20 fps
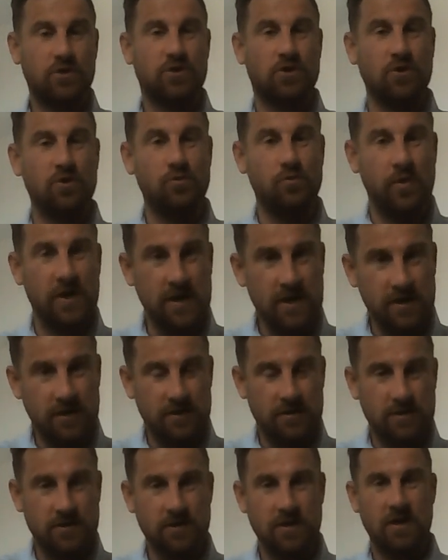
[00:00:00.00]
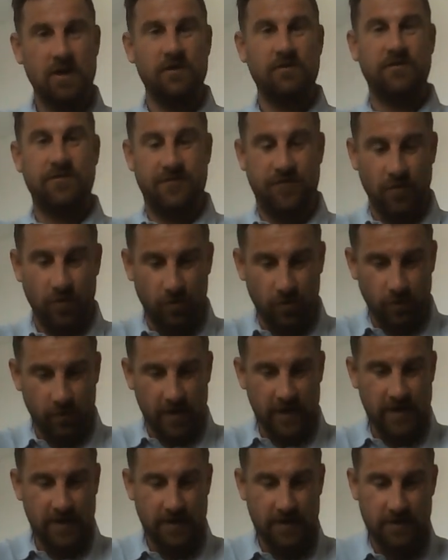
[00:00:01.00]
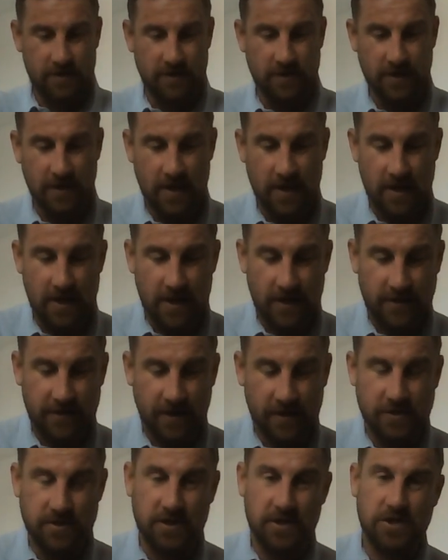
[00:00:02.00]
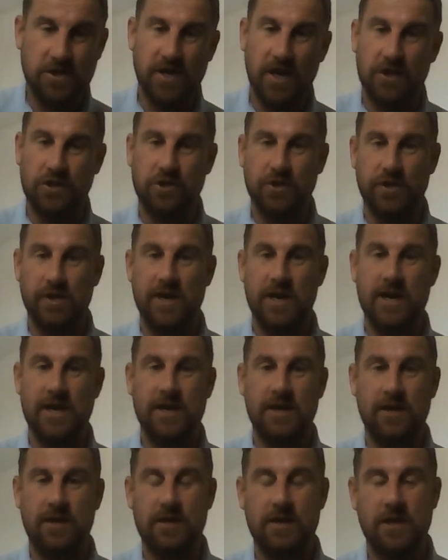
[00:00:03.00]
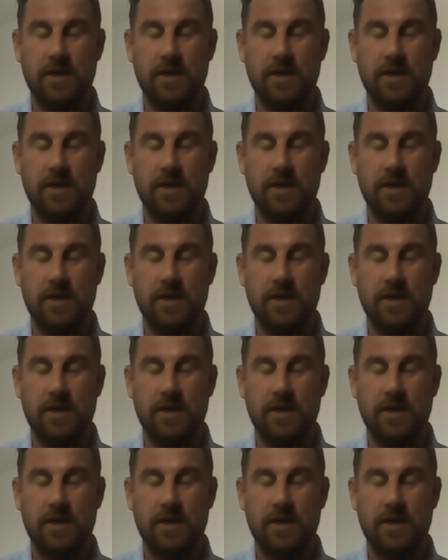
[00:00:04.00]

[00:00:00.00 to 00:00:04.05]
2 weeks, 4 weeks? Does the session link